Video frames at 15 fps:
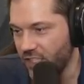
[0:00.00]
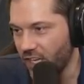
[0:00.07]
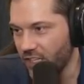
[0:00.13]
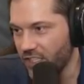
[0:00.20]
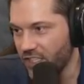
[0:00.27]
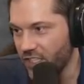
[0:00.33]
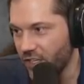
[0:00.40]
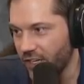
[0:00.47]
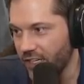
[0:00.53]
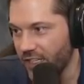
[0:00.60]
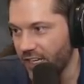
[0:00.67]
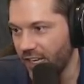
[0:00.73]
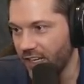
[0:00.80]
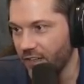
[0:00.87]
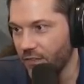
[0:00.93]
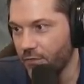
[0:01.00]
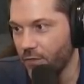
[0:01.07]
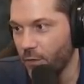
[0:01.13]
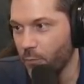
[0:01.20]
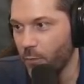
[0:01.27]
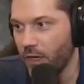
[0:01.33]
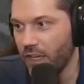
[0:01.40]
dug straight down
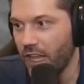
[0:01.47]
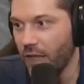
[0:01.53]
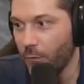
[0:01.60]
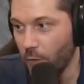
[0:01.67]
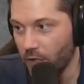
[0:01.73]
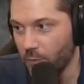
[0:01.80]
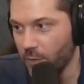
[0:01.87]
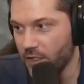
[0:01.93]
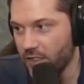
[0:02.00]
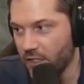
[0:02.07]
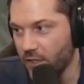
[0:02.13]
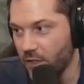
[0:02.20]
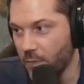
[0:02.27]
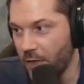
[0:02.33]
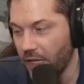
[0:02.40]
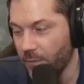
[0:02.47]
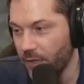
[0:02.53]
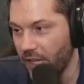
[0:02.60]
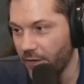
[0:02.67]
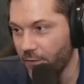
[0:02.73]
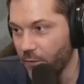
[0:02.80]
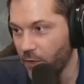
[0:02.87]
from where that one was under the
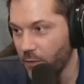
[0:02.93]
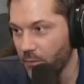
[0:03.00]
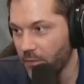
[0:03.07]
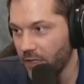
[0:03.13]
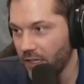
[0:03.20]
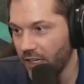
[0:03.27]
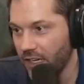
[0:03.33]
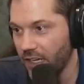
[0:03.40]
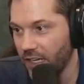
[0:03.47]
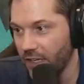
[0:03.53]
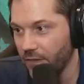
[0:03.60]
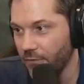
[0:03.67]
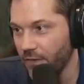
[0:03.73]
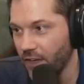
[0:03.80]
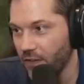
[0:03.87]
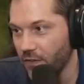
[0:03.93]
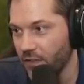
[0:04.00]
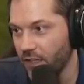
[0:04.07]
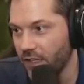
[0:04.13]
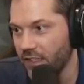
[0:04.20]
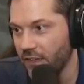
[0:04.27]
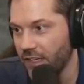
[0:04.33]
platform and found oh.
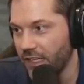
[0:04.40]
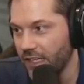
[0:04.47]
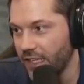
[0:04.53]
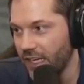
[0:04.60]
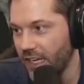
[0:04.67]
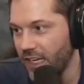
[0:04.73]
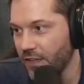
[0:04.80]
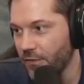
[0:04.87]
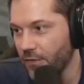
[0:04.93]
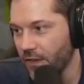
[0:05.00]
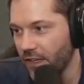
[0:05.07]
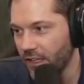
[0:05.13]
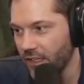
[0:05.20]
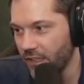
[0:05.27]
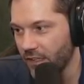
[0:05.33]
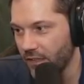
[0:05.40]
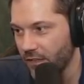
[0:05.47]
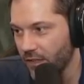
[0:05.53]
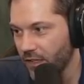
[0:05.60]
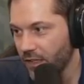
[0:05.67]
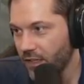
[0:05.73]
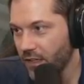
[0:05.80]
it until I hit a cave, and
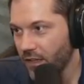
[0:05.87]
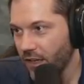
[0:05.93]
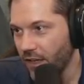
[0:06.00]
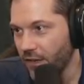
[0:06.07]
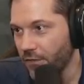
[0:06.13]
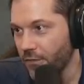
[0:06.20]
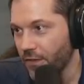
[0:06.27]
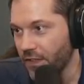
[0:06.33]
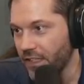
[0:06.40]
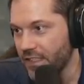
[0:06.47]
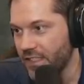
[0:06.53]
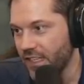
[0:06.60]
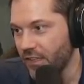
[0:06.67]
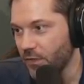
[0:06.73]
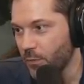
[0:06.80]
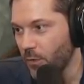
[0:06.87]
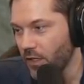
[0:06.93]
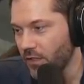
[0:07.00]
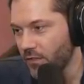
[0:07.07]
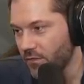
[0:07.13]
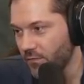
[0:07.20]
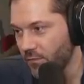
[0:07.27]
I've at least killed
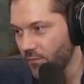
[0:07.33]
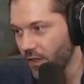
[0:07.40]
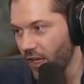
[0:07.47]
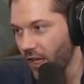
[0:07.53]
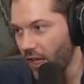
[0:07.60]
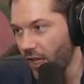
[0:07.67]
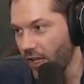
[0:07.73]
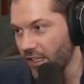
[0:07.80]
one uh,